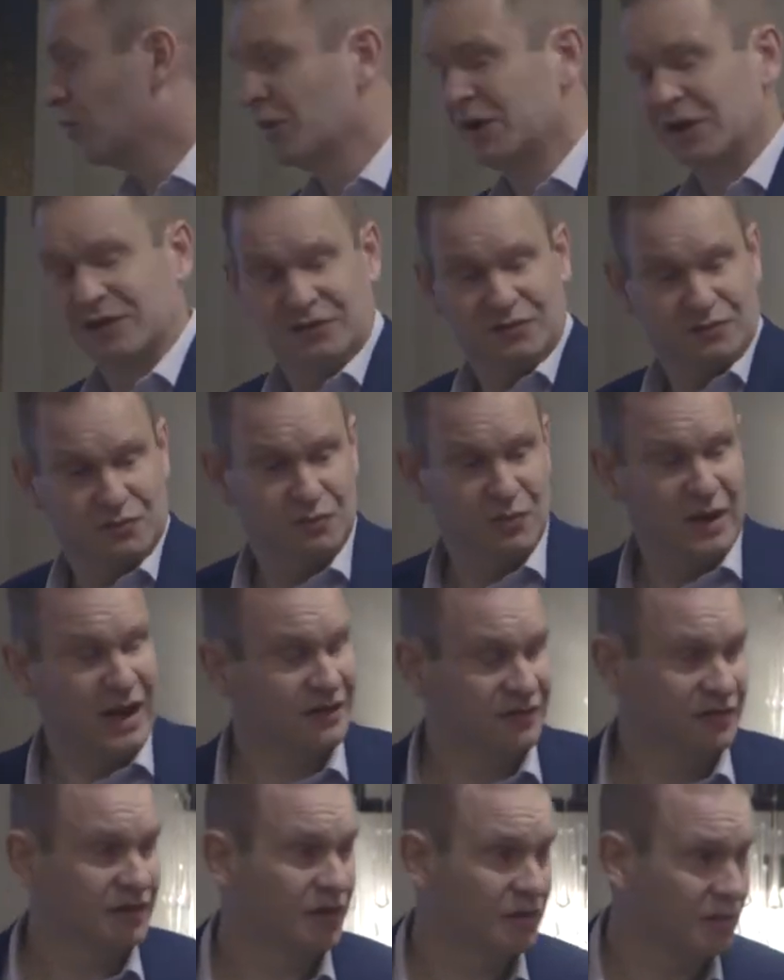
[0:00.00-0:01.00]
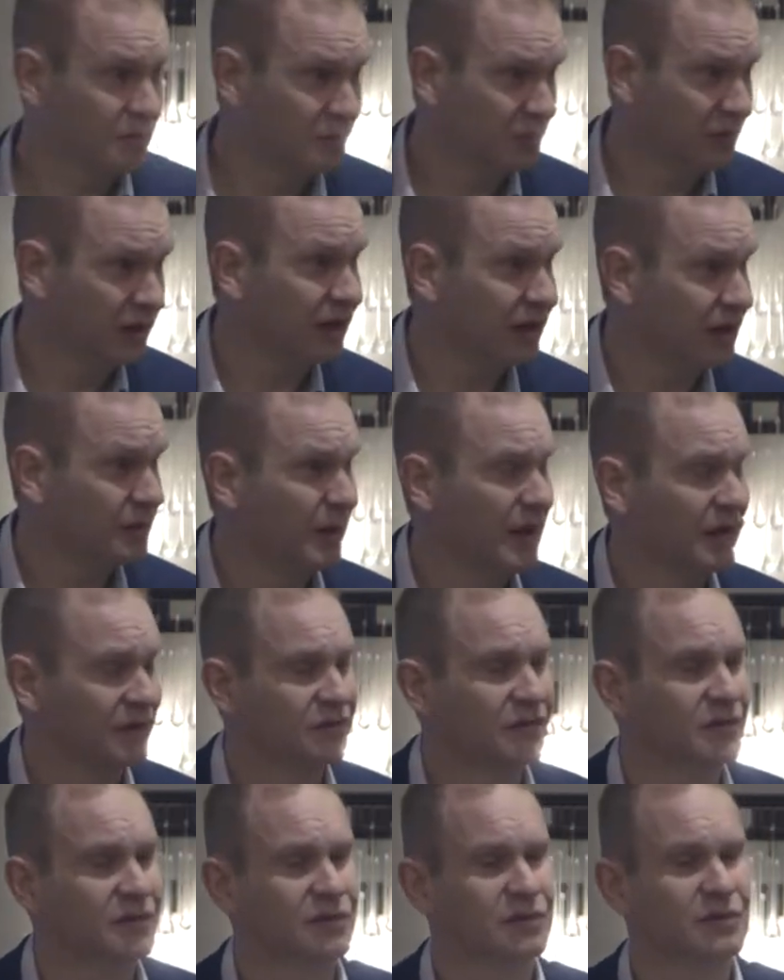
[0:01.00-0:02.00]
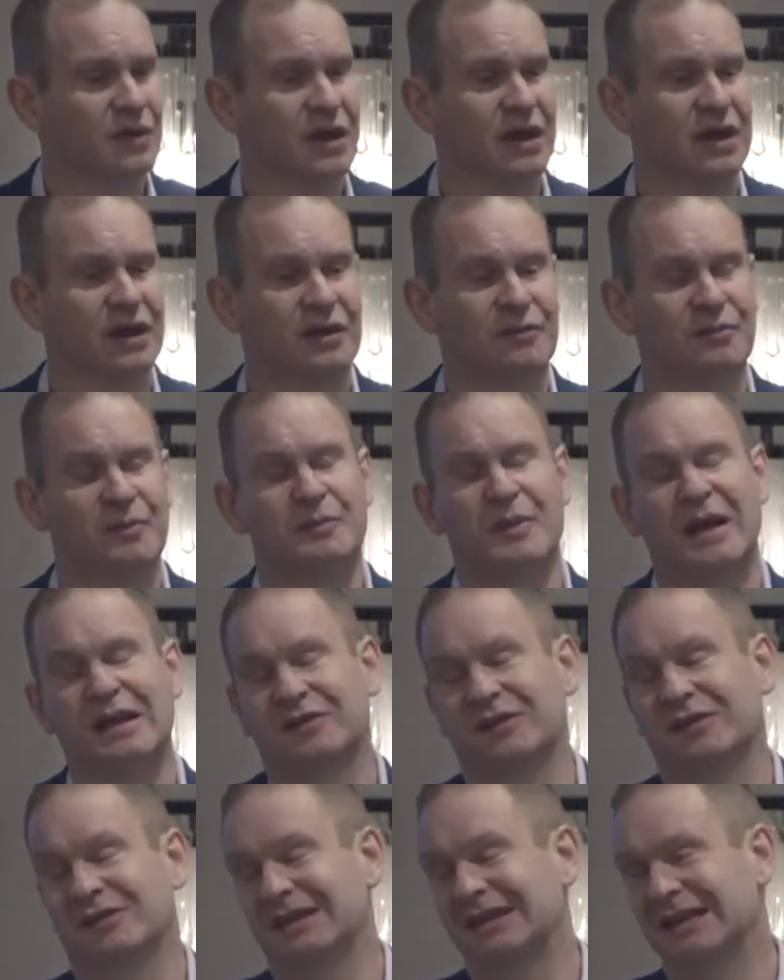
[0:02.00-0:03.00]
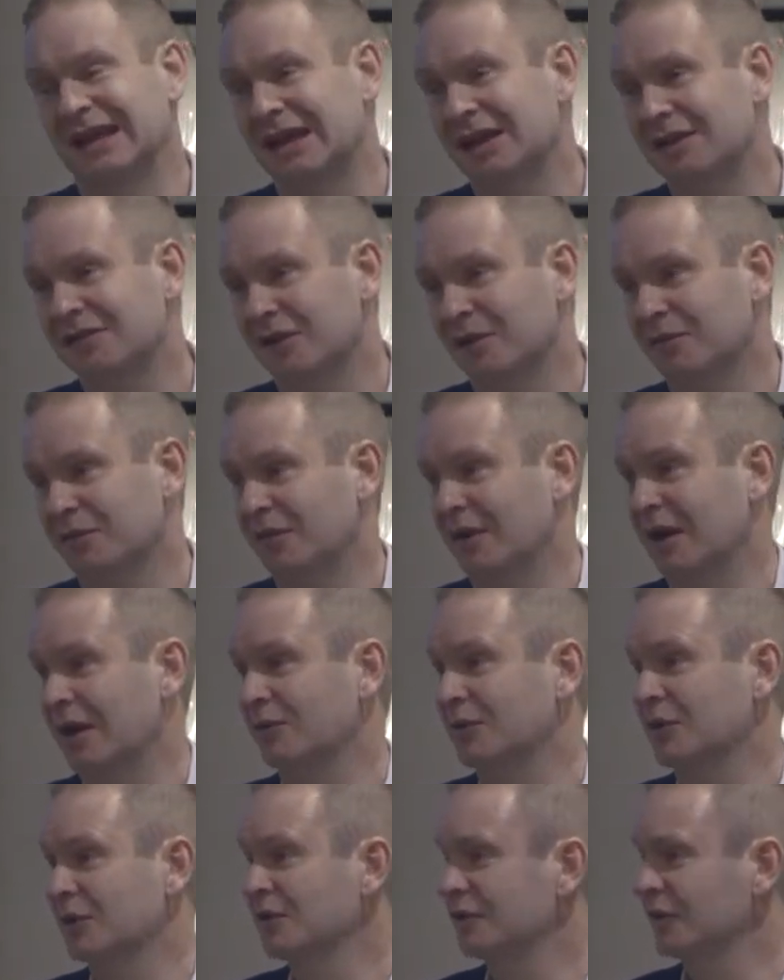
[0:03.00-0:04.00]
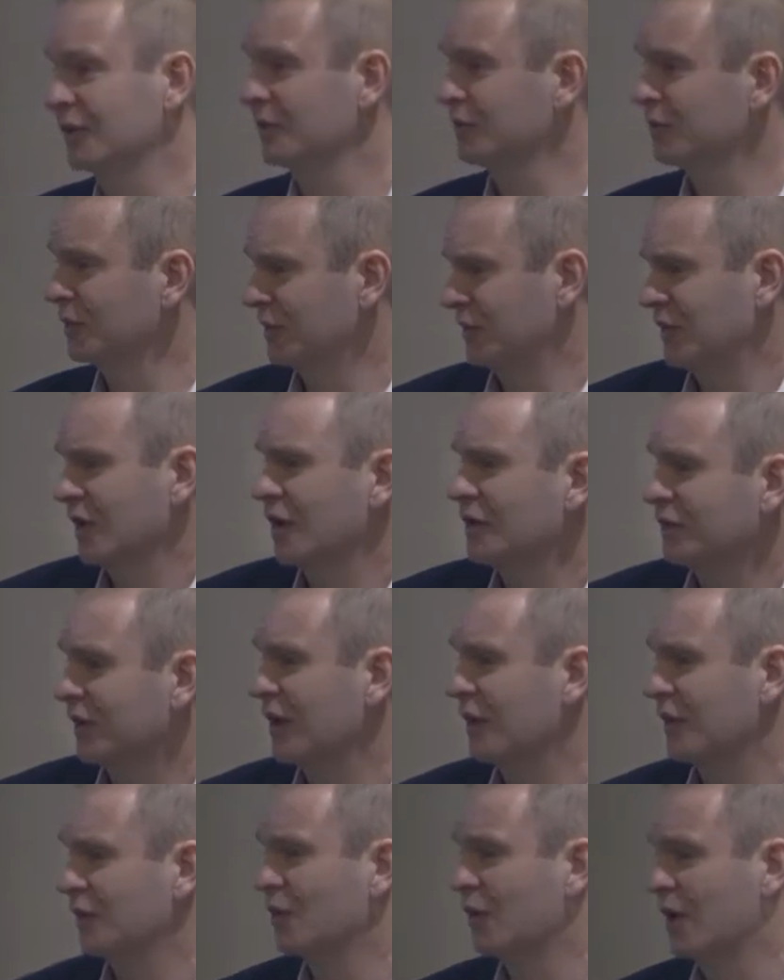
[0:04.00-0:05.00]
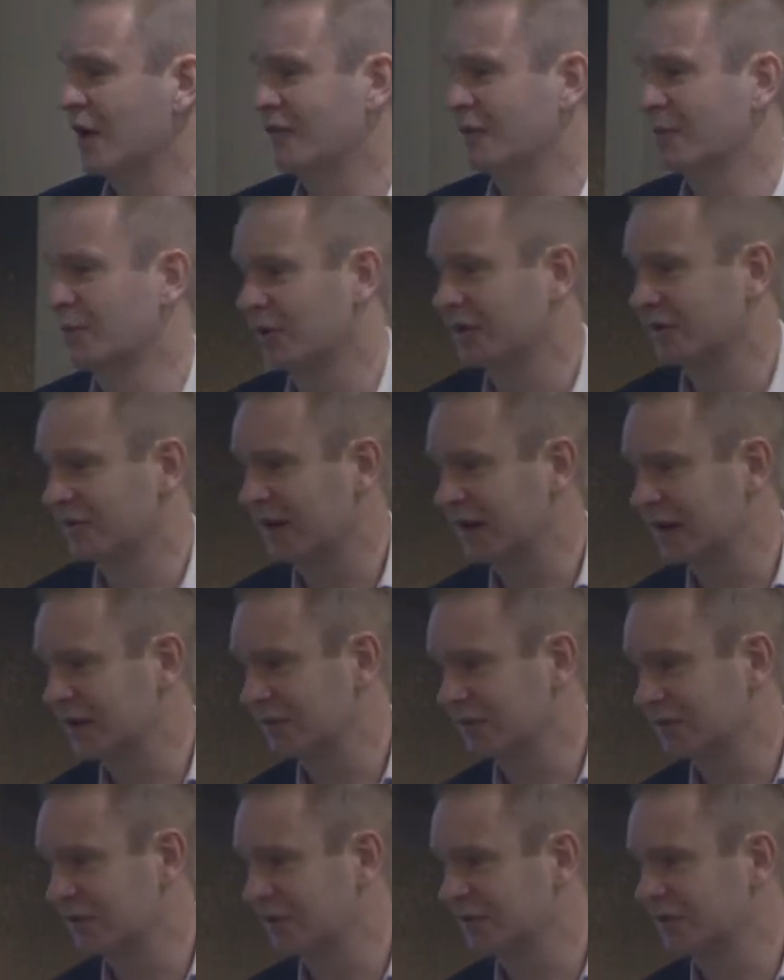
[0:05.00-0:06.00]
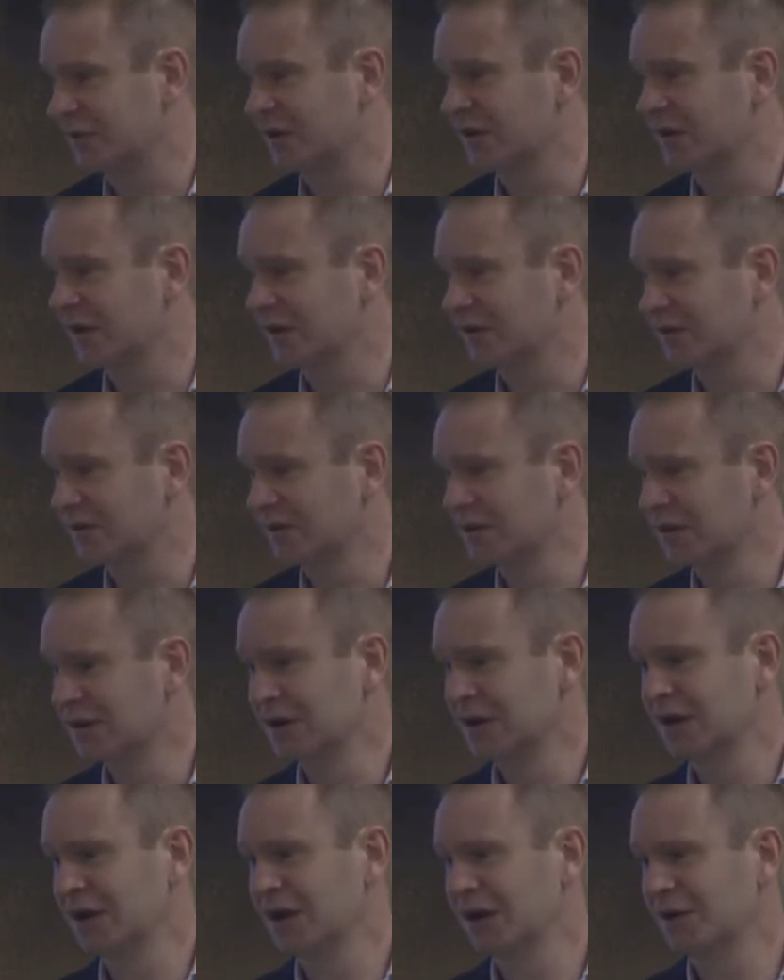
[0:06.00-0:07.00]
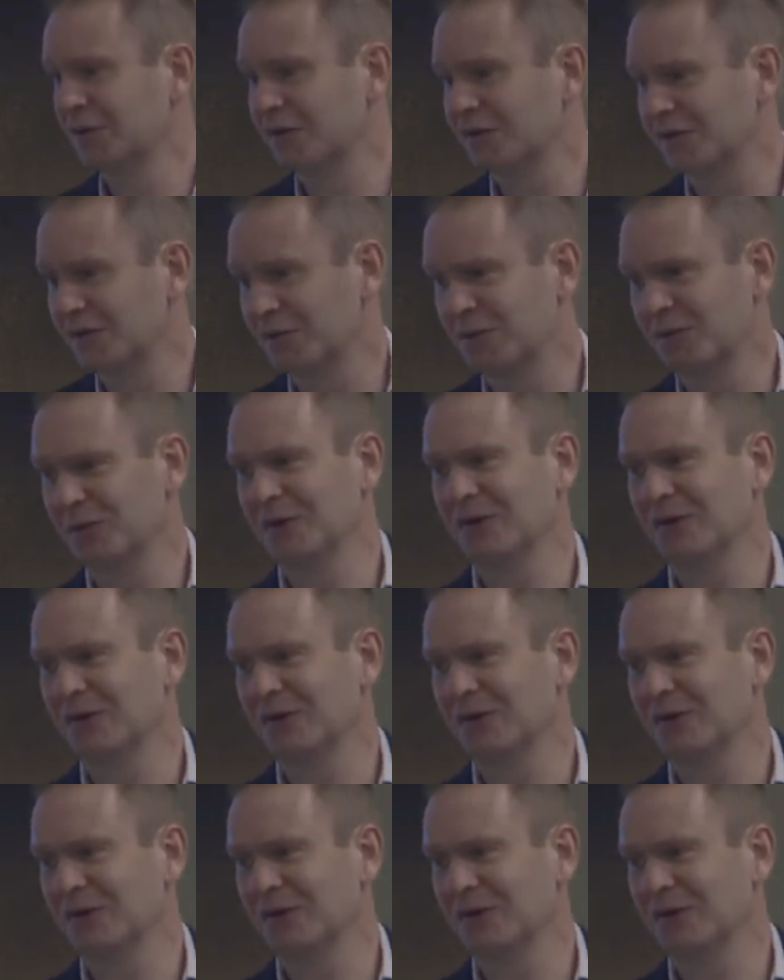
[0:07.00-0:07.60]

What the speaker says: We had to go completely back to basics again in terms of how we use it. It turns out that not everybody's that interested in DNS, which